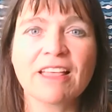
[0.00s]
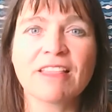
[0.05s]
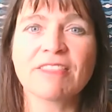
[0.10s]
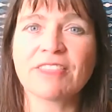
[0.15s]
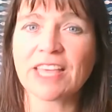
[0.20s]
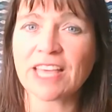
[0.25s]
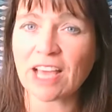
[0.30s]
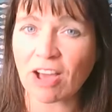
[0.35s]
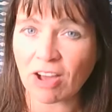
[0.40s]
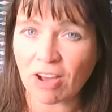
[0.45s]

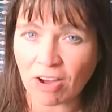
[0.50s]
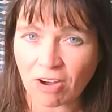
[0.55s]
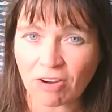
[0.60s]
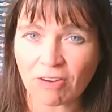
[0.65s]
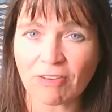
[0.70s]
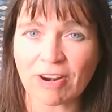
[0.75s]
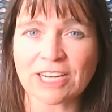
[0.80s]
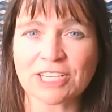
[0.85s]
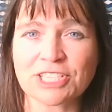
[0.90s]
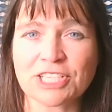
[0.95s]
They
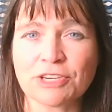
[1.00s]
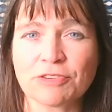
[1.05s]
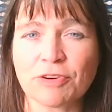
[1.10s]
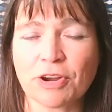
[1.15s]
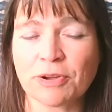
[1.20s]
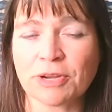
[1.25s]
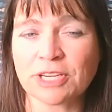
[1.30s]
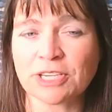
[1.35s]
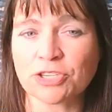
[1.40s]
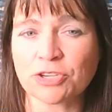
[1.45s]
are actually
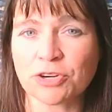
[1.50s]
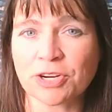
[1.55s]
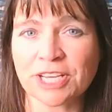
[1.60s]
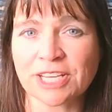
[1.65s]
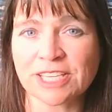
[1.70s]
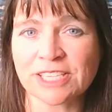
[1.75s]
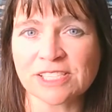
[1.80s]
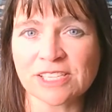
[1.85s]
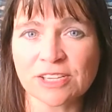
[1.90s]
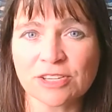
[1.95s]
growing
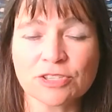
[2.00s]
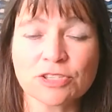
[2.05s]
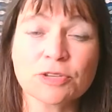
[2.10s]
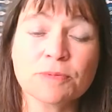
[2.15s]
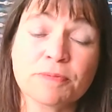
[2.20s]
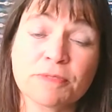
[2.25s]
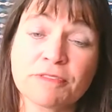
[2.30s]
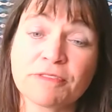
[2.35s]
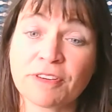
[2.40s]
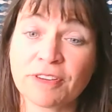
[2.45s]
trees
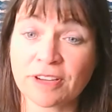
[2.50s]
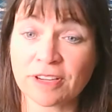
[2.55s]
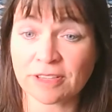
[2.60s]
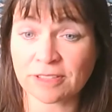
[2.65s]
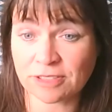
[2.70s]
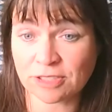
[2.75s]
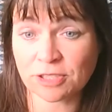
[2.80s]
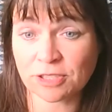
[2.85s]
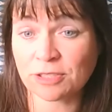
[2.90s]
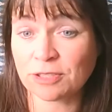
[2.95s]

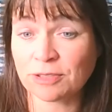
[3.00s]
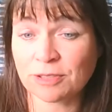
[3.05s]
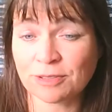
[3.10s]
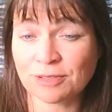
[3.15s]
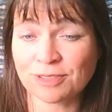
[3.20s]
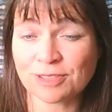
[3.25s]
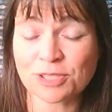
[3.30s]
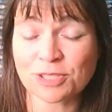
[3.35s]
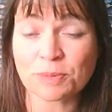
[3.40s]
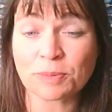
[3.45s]

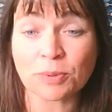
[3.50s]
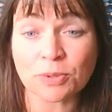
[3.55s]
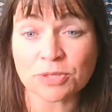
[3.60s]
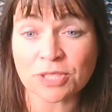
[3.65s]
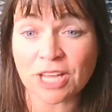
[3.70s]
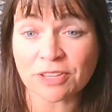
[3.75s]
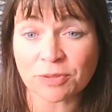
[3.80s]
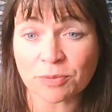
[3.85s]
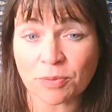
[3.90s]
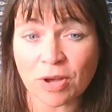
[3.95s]
to support
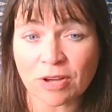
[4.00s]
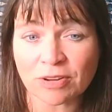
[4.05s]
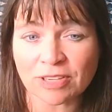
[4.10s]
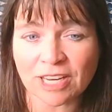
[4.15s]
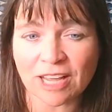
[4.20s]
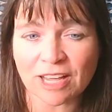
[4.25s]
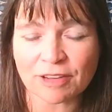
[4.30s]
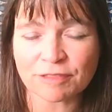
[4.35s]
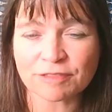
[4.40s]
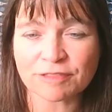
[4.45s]
other
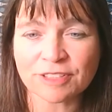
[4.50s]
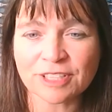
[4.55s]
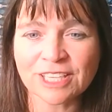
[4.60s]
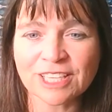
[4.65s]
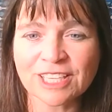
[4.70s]
wildlife.